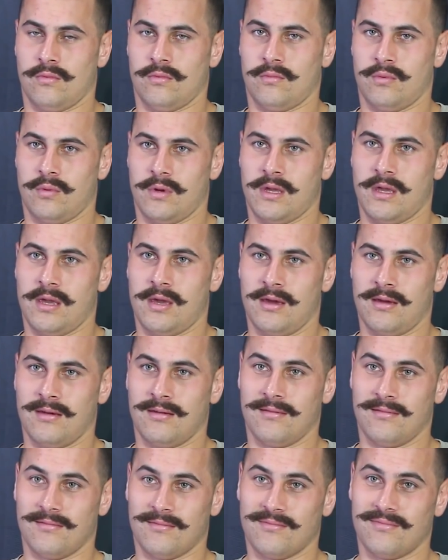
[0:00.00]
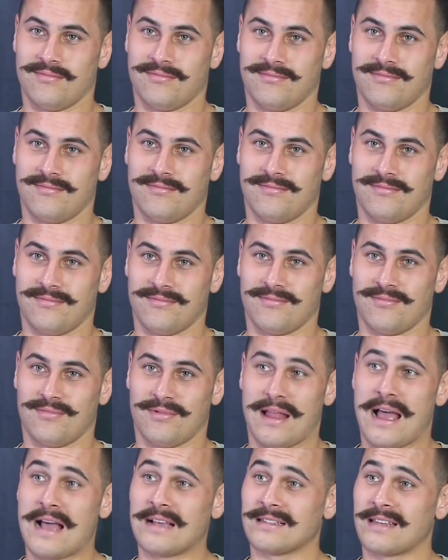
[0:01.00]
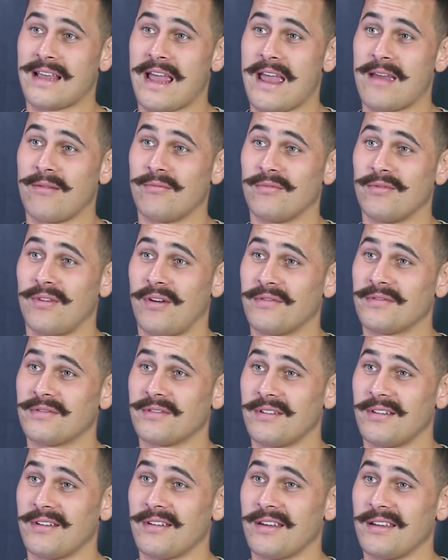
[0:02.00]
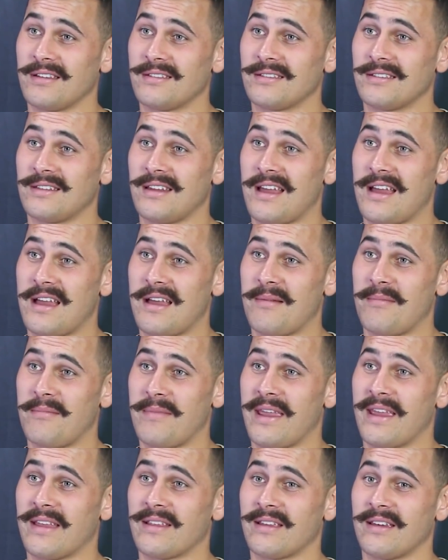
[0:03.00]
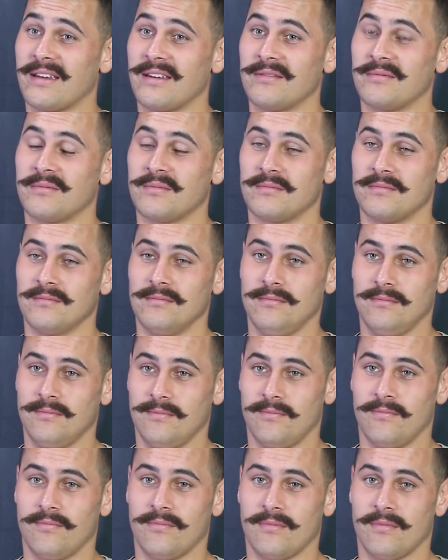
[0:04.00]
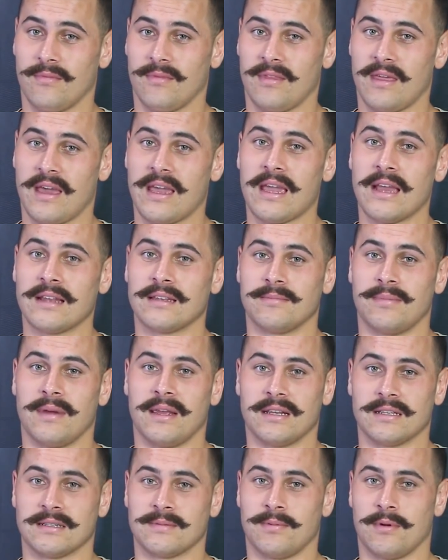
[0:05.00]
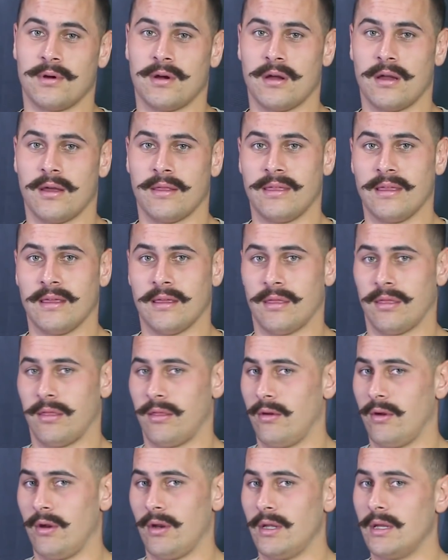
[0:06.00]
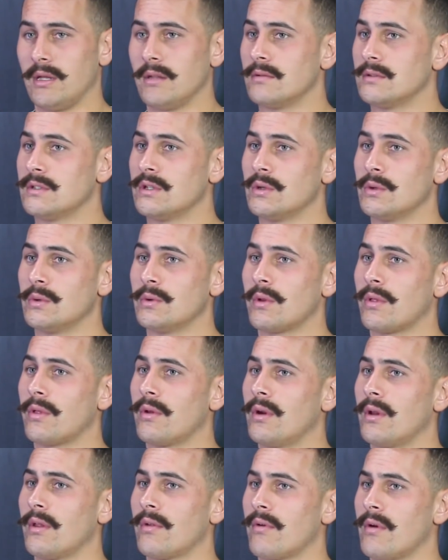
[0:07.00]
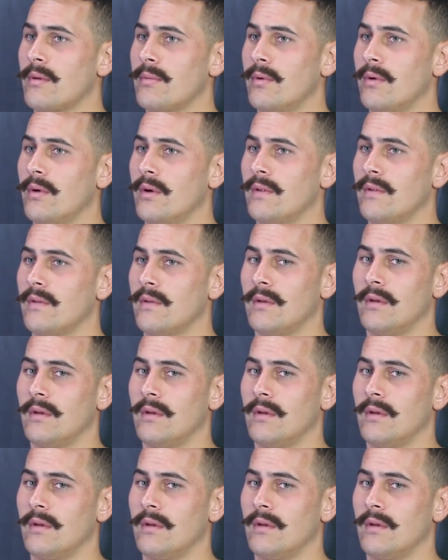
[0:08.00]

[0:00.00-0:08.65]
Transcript: We last game, obviously against Manly, they had to beat us by I think 32 or 33 points.